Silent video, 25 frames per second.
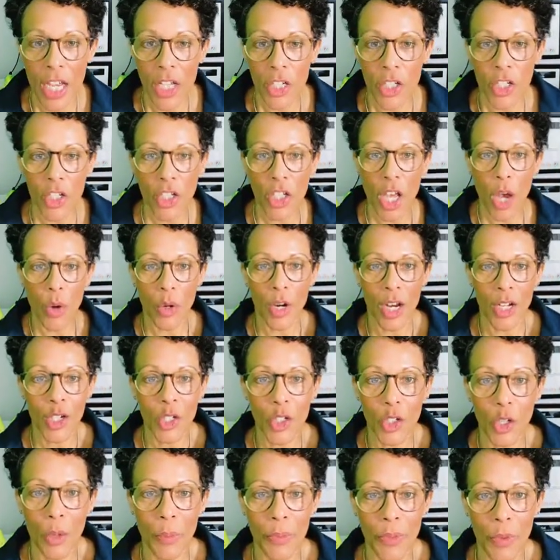So,
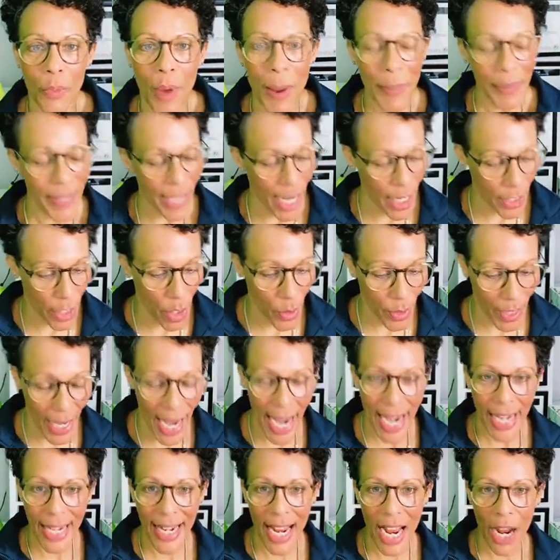the website is
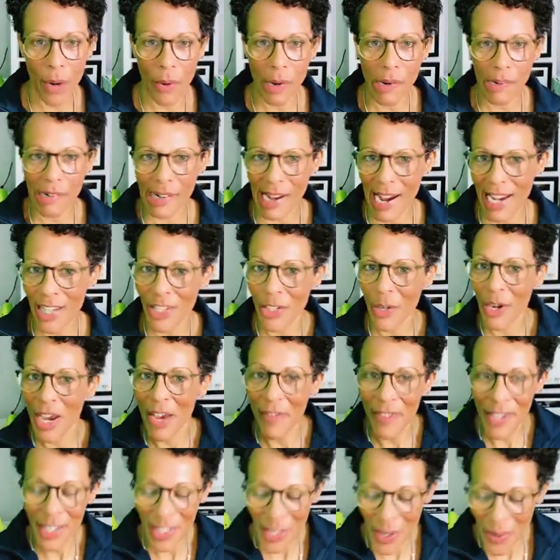okay now. Okay, so
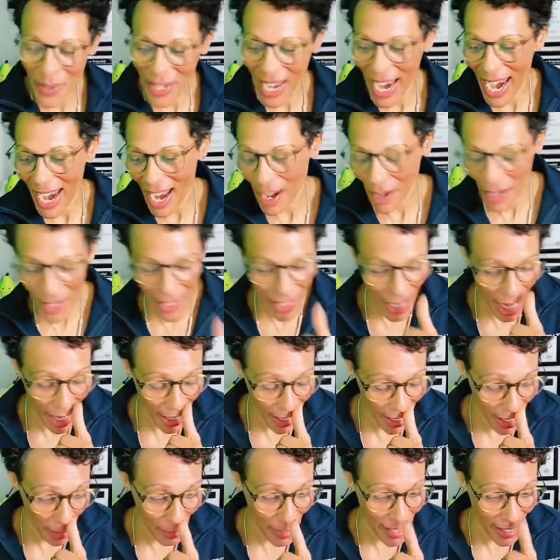if it's okay, I can.
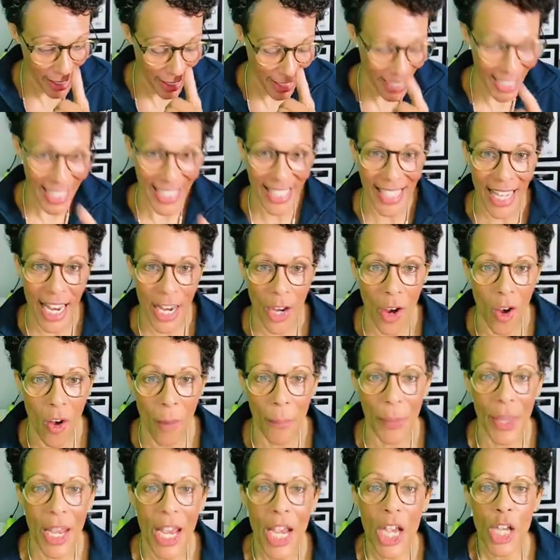That means I can stay
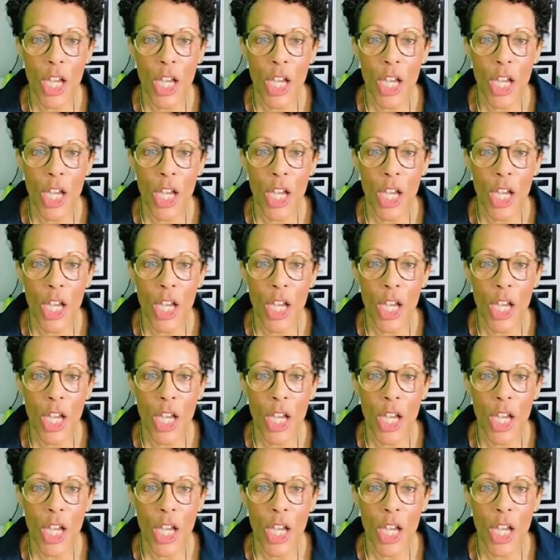on.